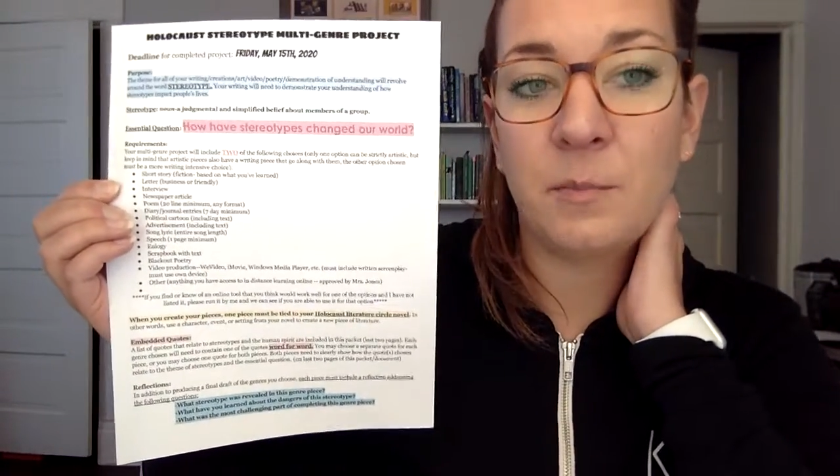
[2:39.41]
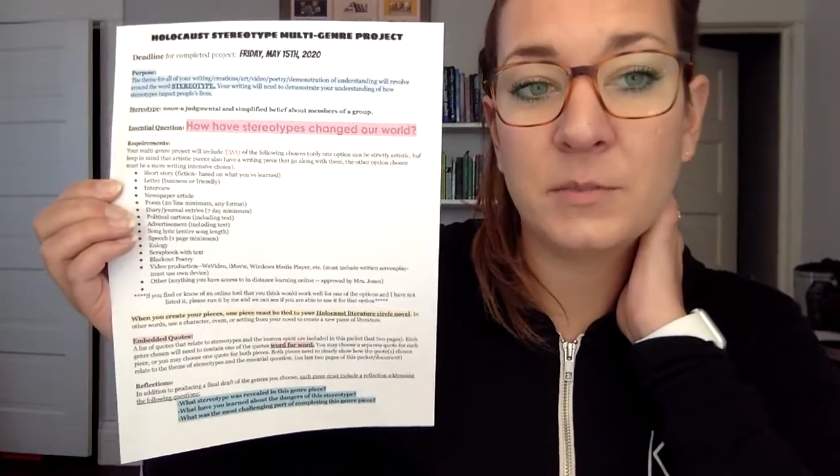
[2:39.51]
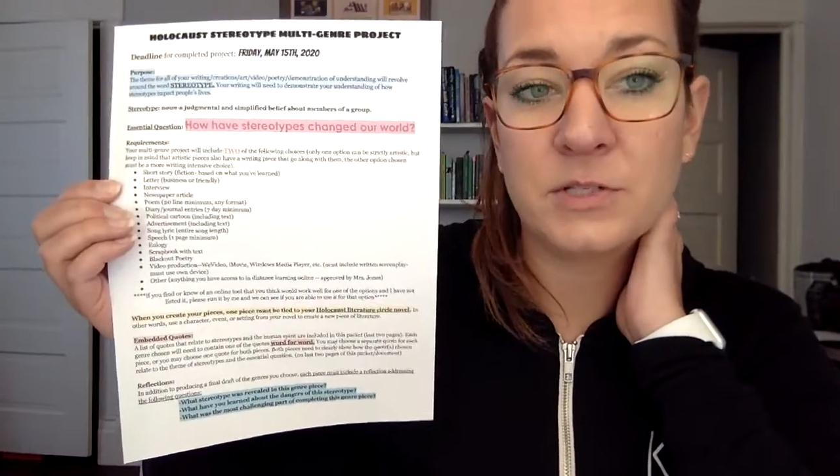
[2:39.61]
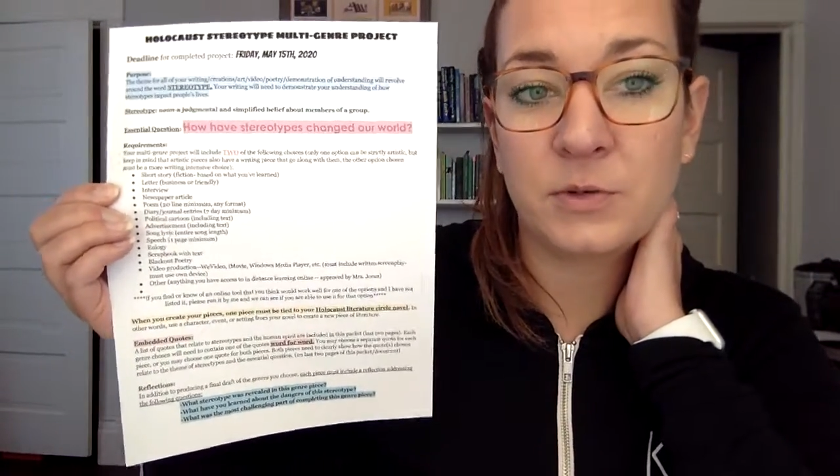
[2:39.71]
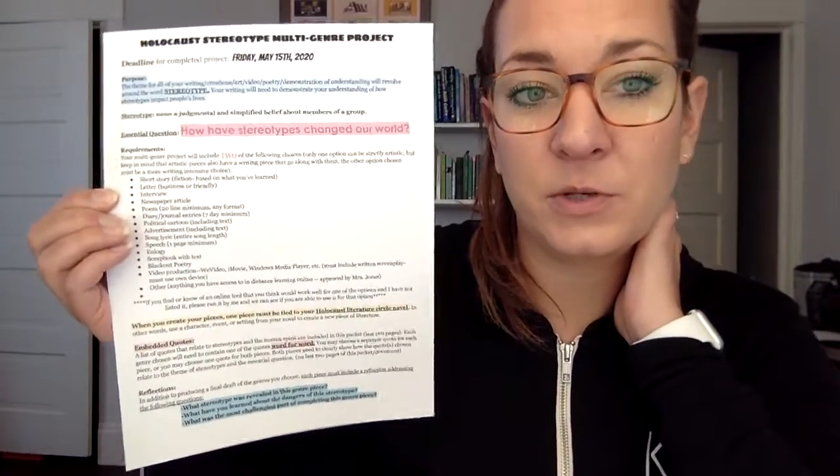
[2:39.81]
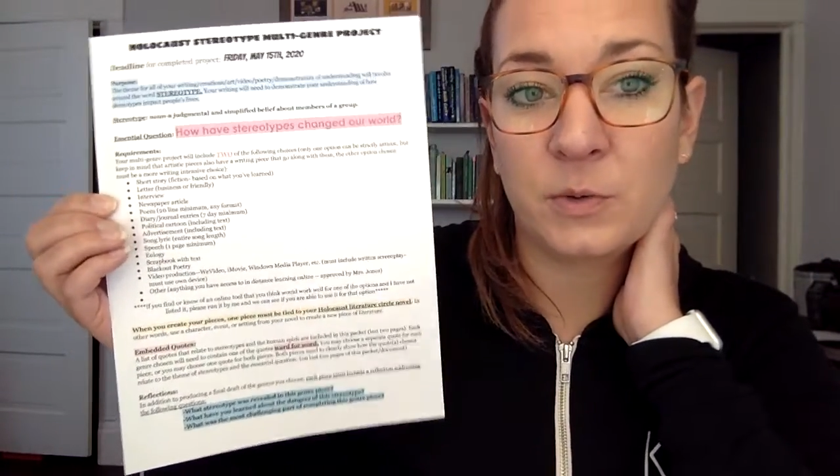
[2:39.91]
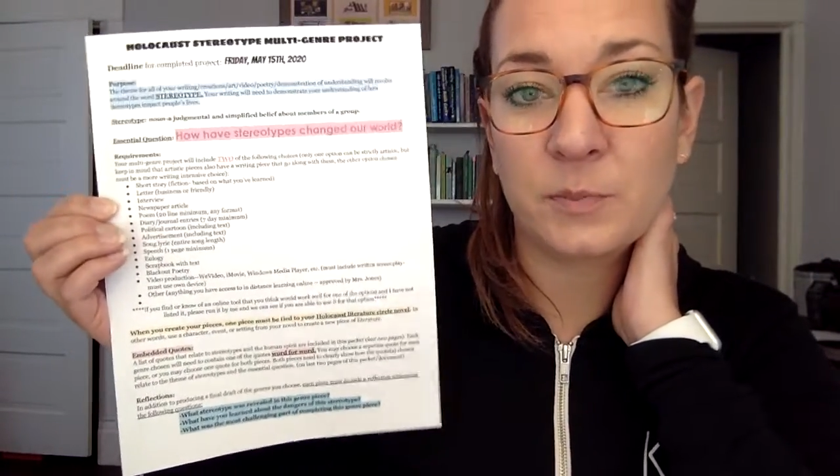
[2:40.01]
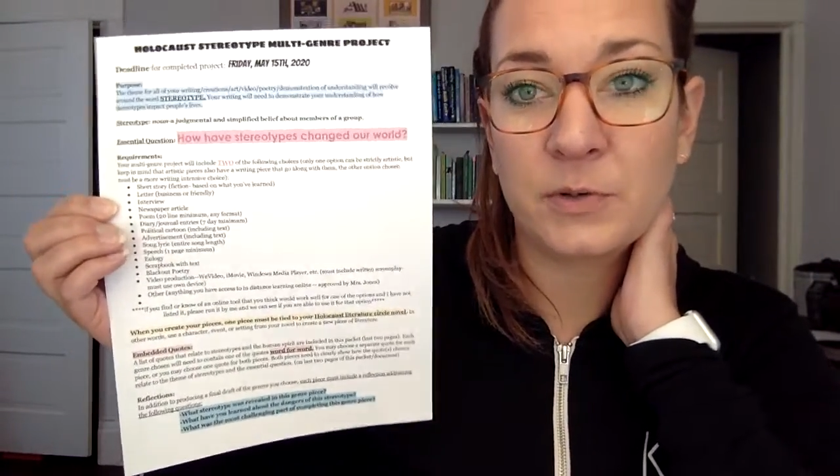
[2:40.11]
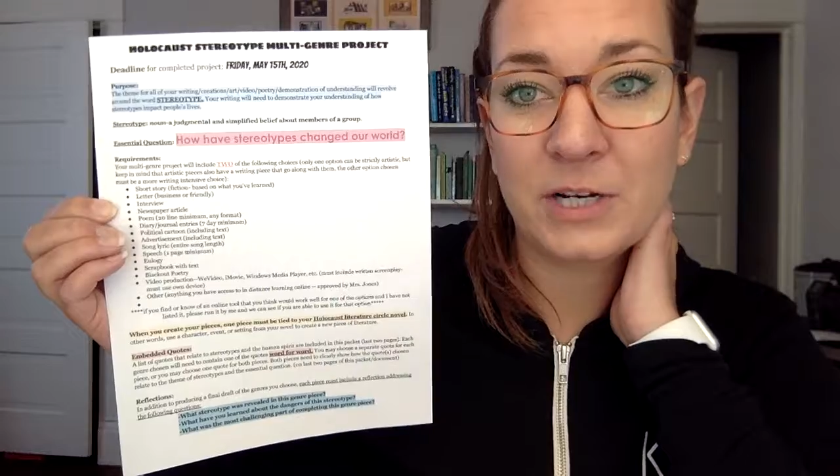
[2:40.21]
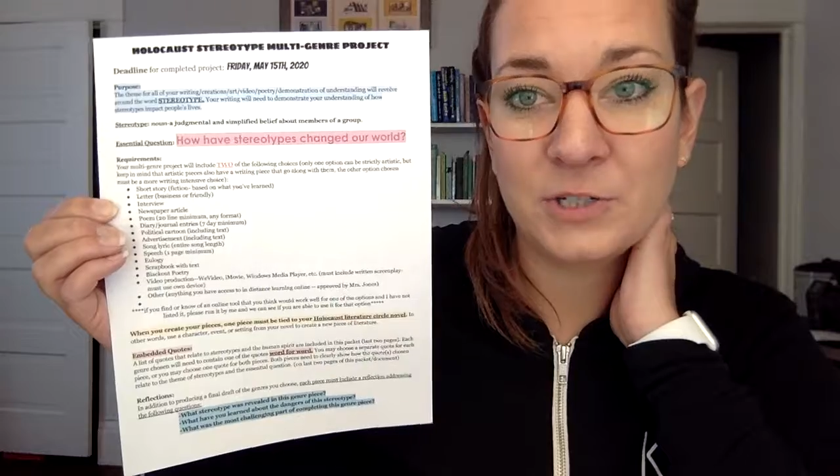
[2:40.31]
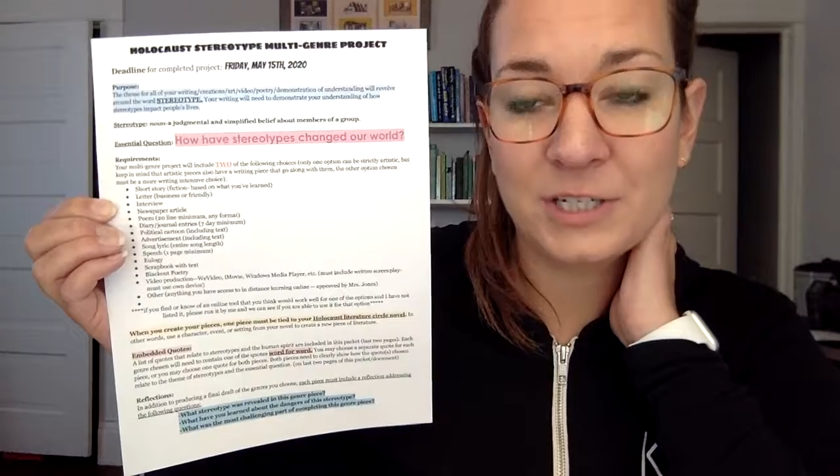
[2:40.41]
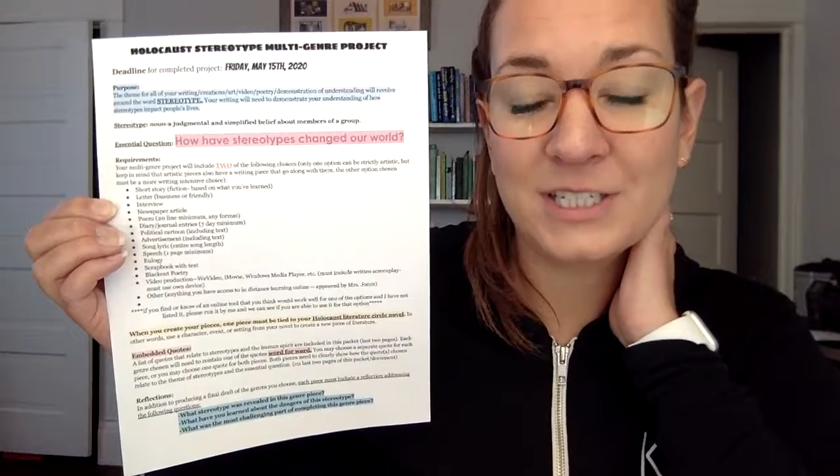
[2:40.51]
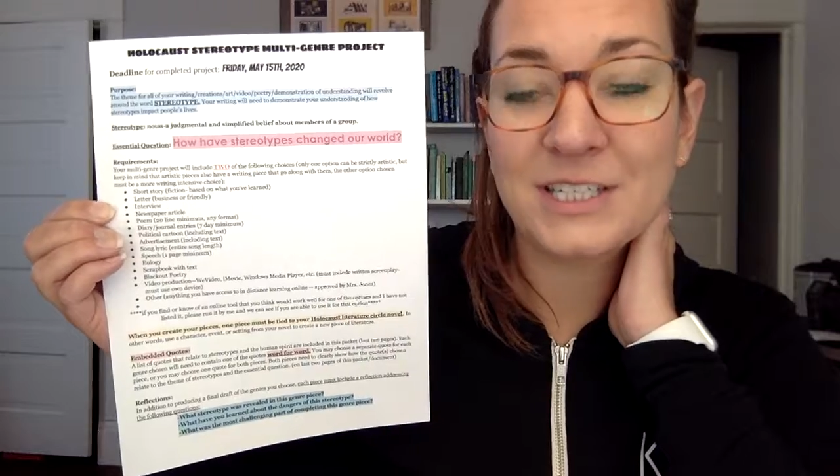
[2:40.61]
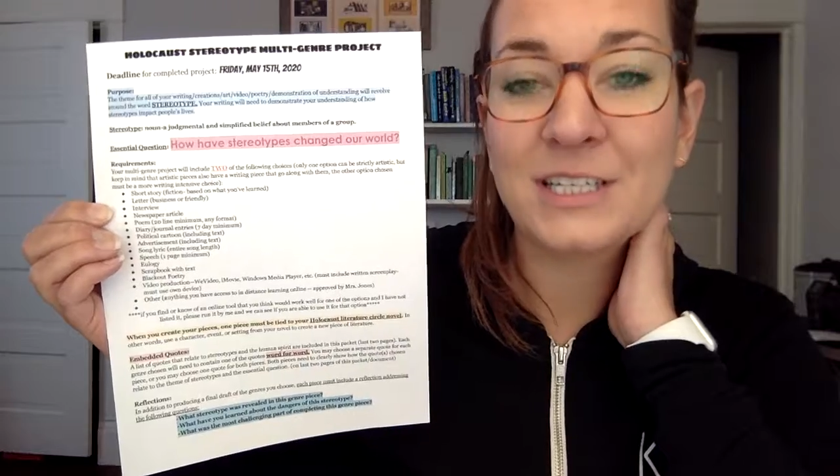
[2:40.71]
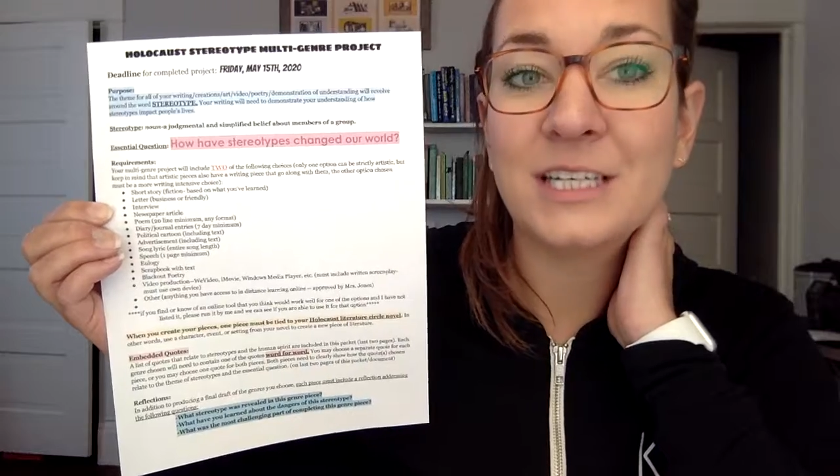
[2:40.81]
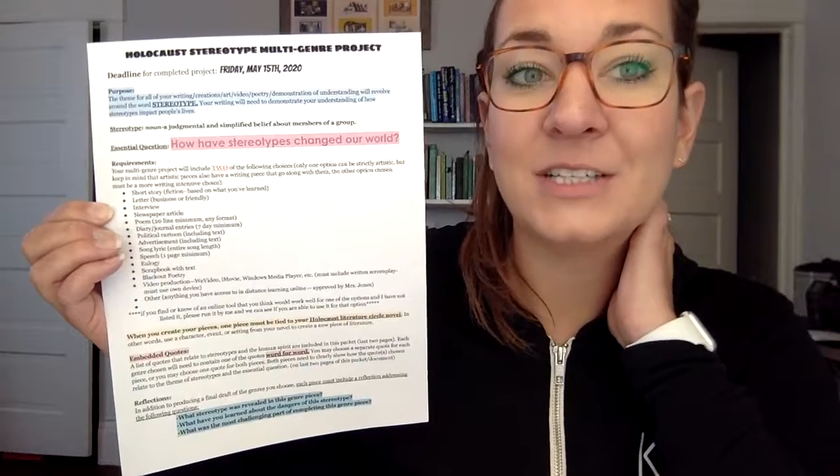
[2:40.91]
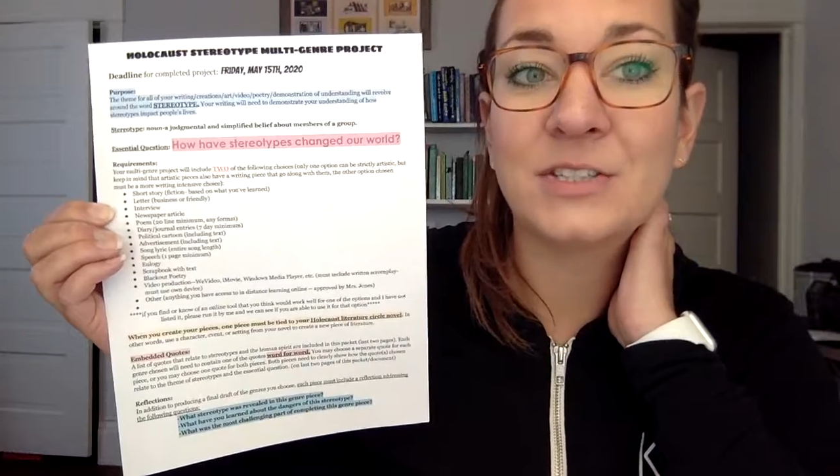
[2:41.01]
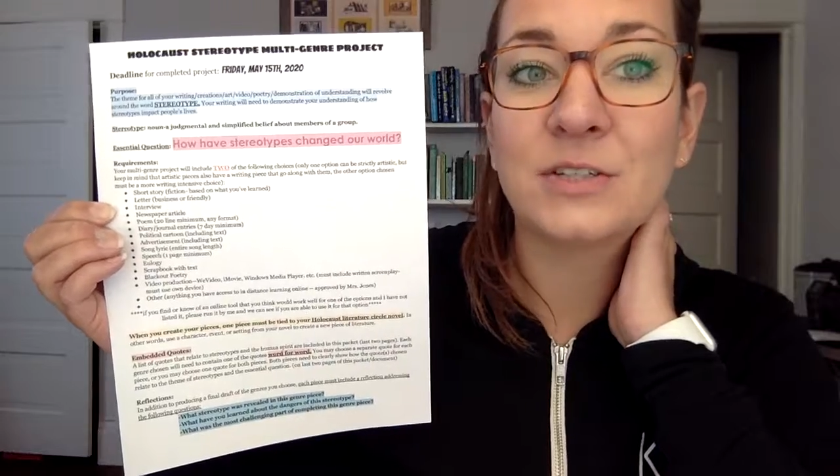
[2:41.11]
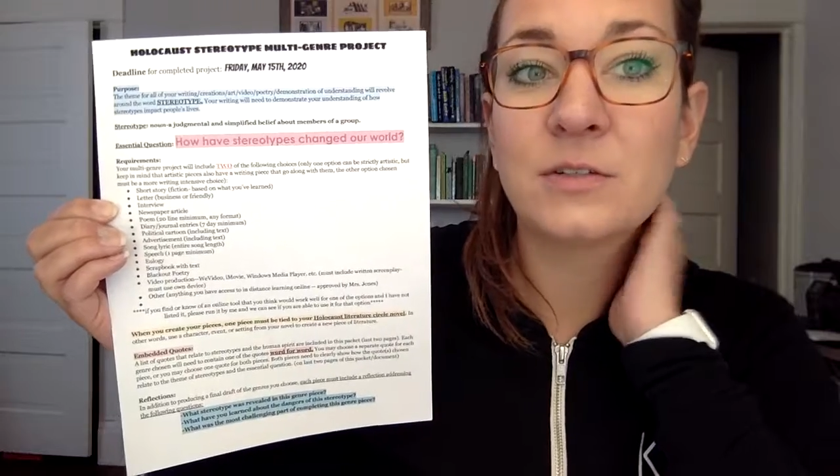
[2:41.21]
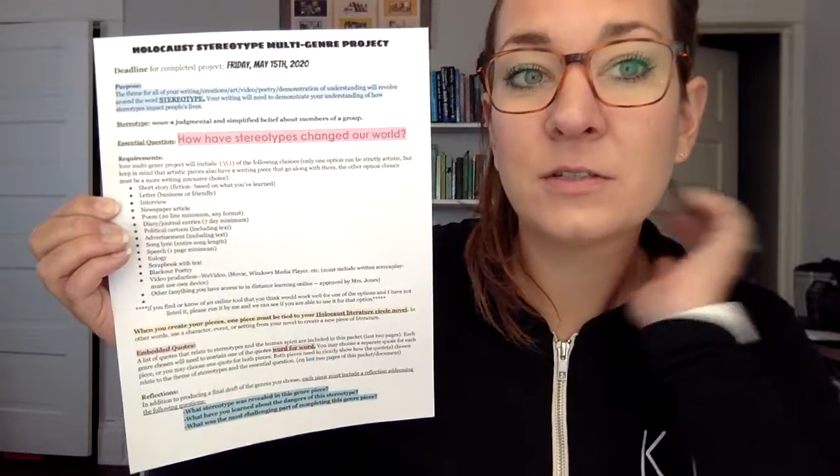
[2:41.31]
So your project is